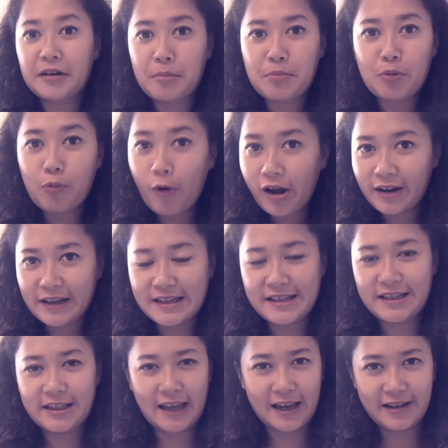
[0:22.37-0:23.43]
Number 1 is
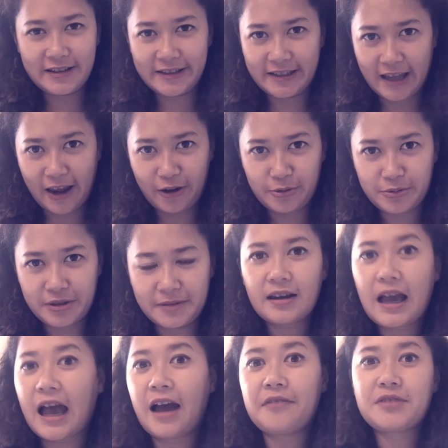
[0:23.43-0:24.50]
silent sounds.
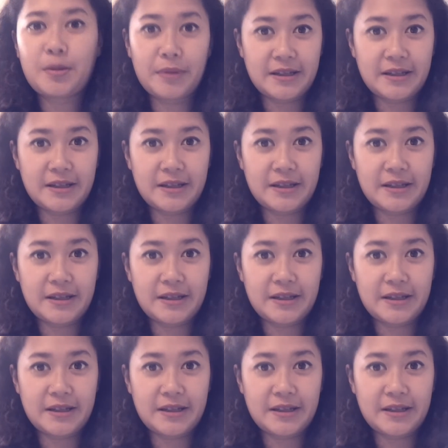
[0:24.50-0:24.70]
I have some